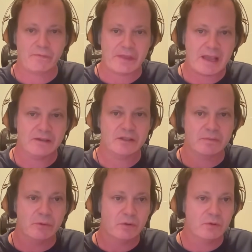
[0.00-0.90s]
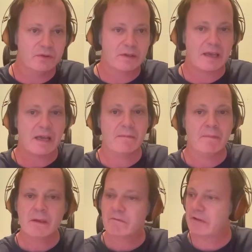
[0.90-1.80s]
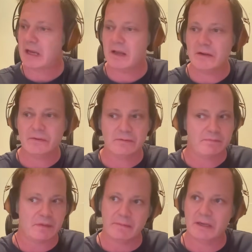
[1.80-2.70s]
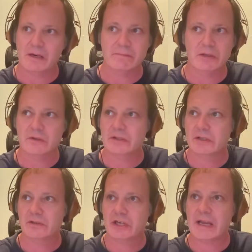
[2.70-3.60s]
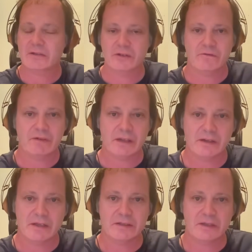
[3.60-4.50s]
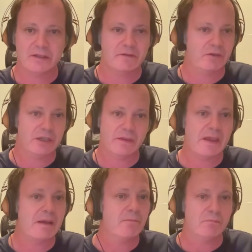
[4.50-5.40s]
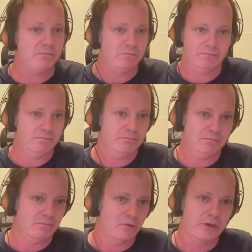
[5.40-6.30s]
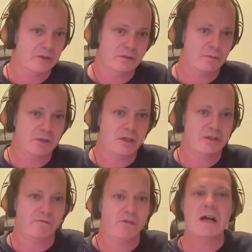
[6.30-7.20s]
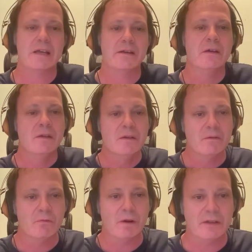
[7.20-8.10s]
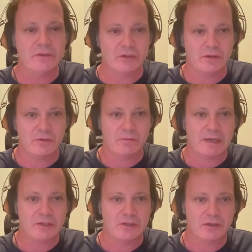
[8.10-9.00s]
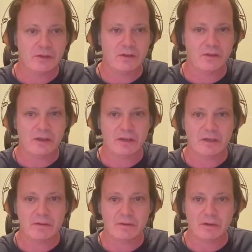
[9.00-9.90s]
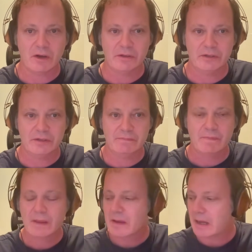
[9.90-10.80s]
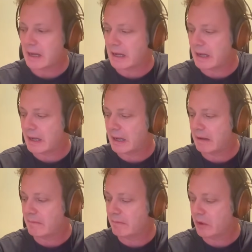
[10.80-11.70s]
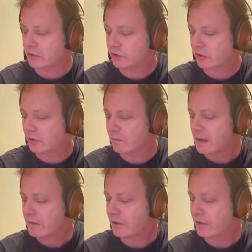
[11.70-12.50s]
That smooths that. I'm using Jackson fairly extensively, and that works just fine once you register the Kotlin. module.